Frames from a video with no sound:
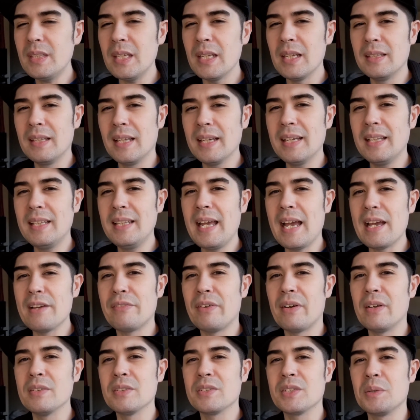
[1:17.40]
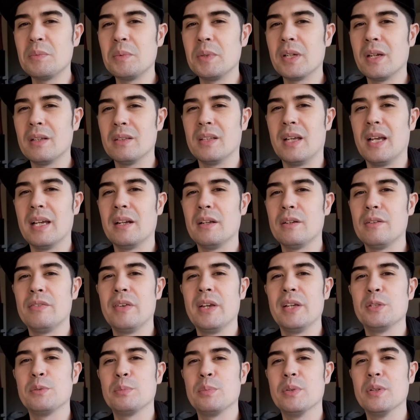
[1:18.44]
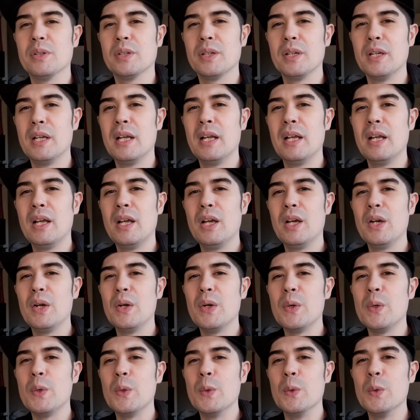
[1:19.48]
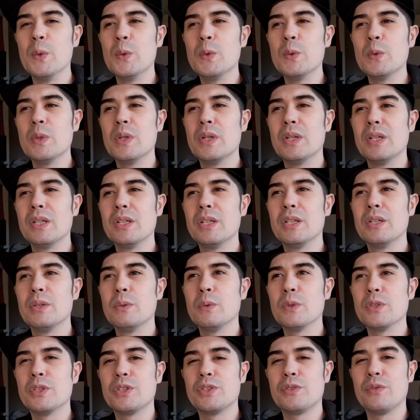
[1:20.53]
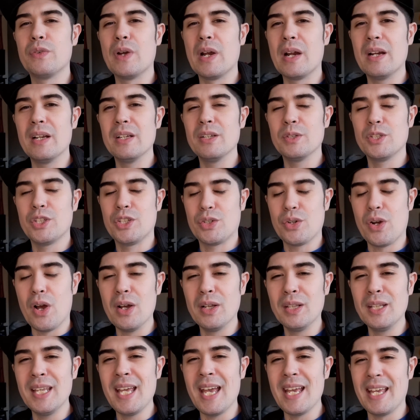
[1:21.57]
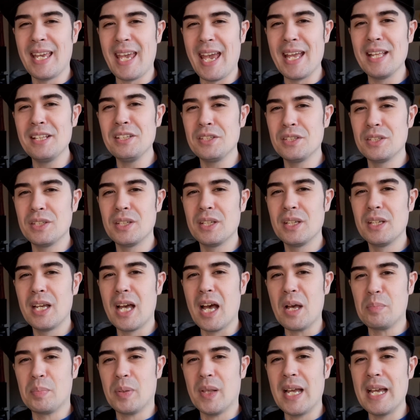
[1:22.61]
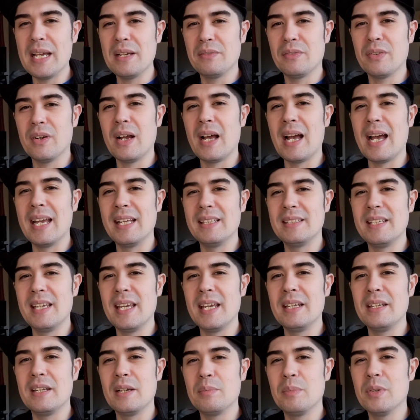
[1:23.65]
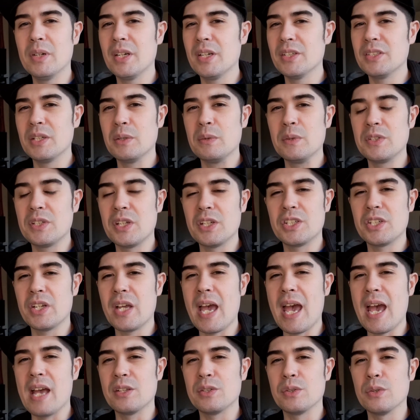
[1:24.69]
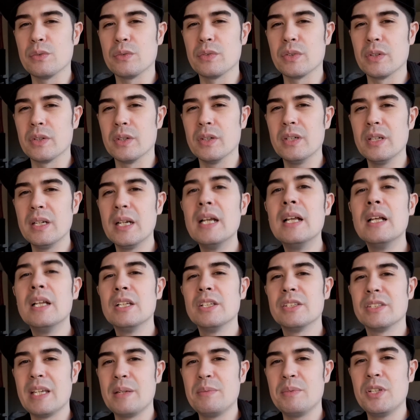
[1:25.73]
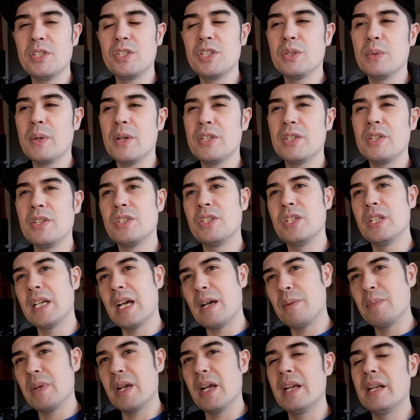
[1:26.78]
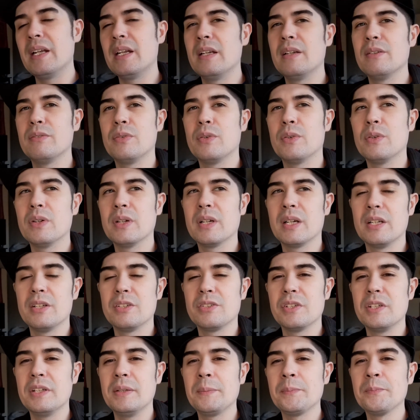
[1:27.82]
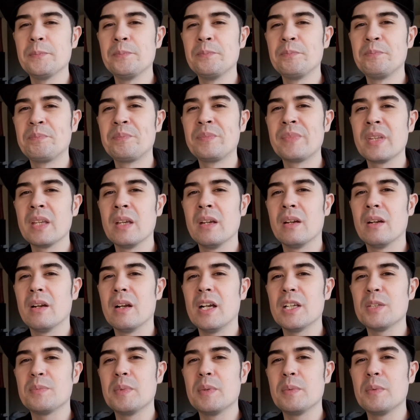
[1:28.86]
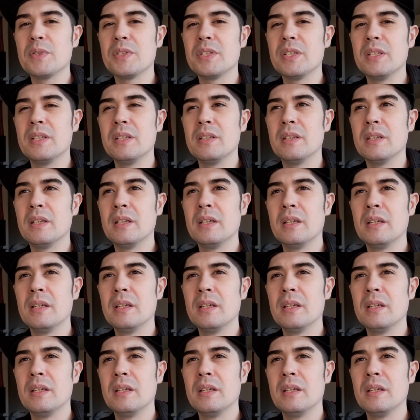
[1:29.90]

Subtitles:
Luckily, I found someone online on Facebook who was very strongly against applying for an ITN number because it was such a hassle for her. Same situation, she got married in a foreign country. Her husband was in